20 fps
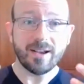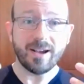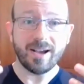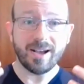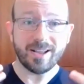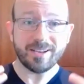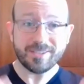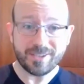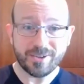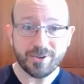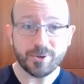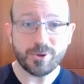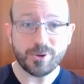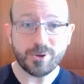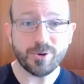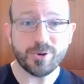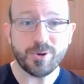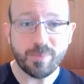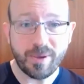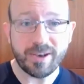until
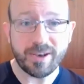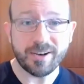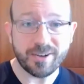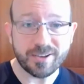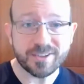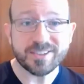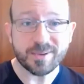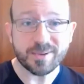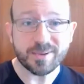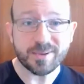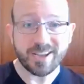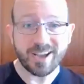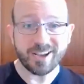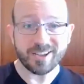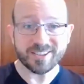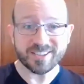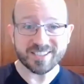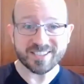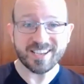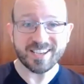you're dependent on somebody
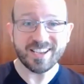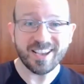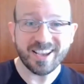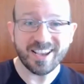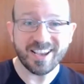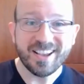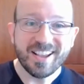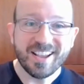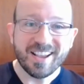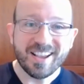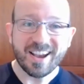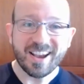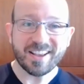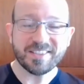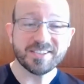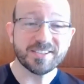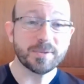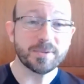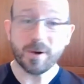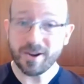else. And
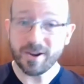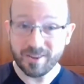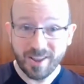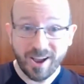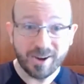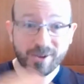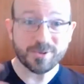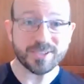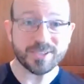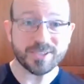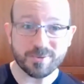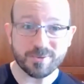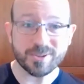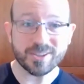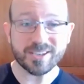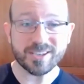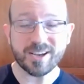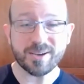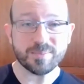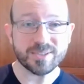this is where Hellocracy
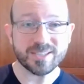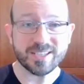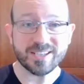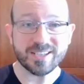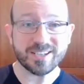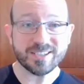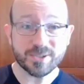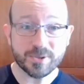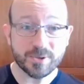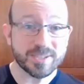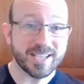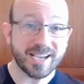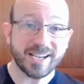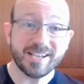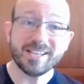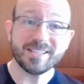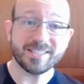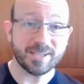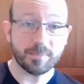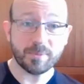really comes in. As soon as I
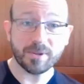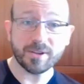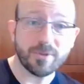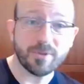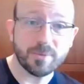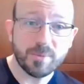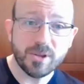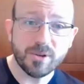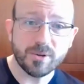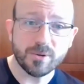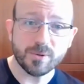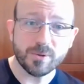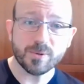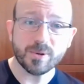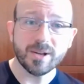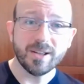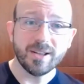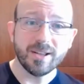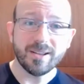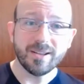need something from
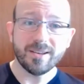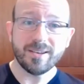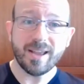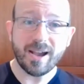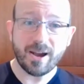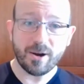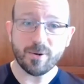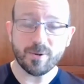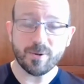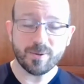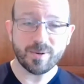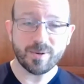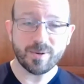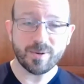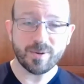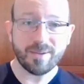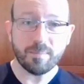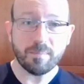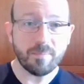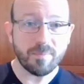you, now
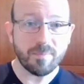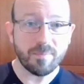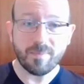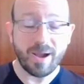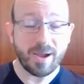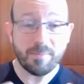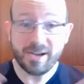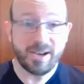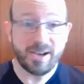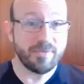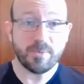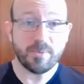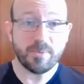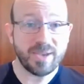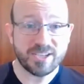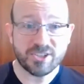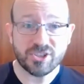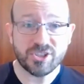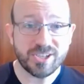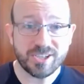I might have the
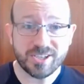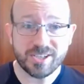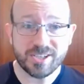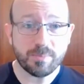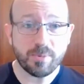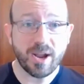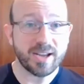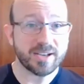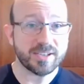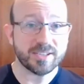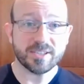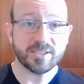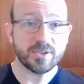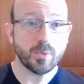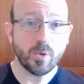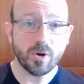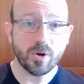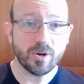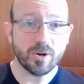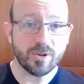best GTD practice in the
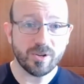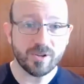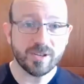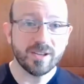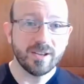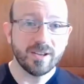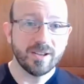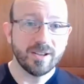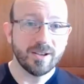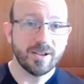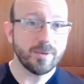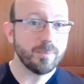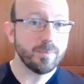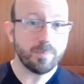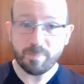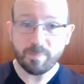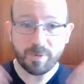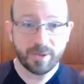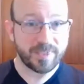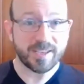world,
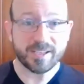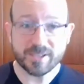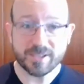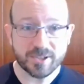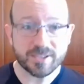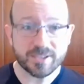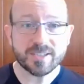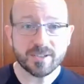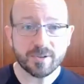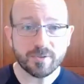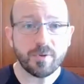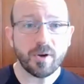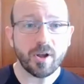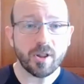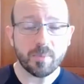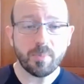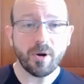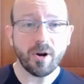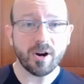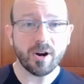but things could still fall
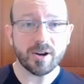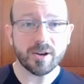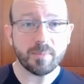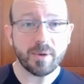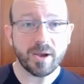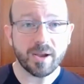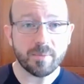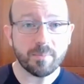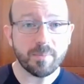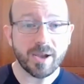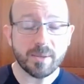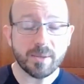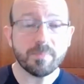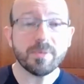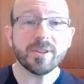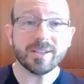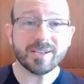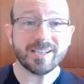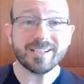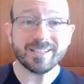apart, and my
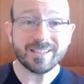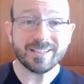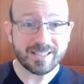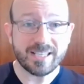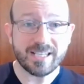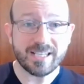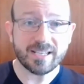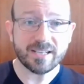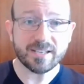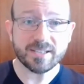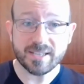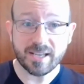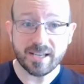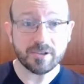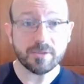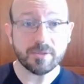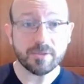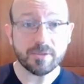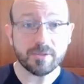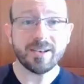ability to lead is now
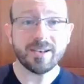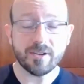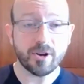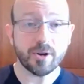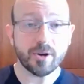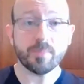dependent on a